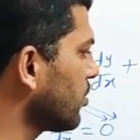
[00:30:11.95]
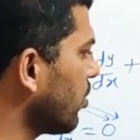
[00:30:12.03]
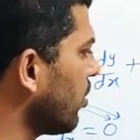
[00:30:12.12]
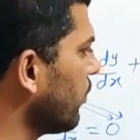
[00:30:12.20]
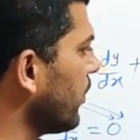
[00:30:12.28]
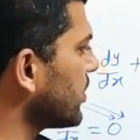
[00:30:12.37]
so
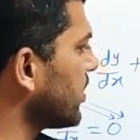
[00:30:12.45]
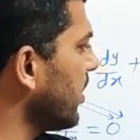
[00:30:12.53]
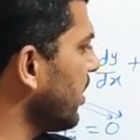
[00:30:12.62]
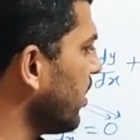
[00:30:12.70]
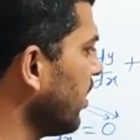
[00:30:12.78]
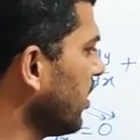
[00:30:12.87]

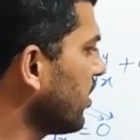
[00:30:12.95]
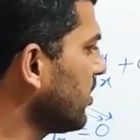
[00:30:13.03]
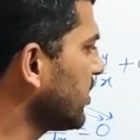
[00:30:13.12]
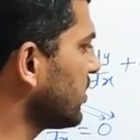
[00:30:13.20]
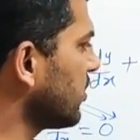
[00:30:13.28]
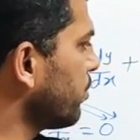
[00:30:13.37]
obviously
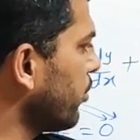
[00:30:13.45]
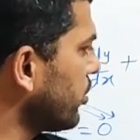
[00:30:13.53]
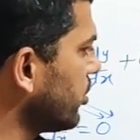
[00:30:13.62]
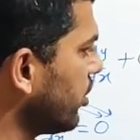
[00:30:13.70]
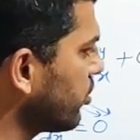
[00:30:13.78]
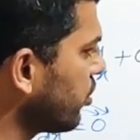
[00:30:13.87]
this is the
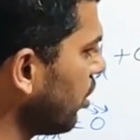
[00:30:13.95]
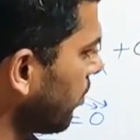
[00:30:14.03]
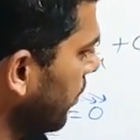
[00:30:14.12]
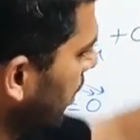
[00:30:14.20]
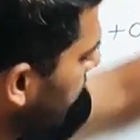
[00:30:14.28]
positive slope.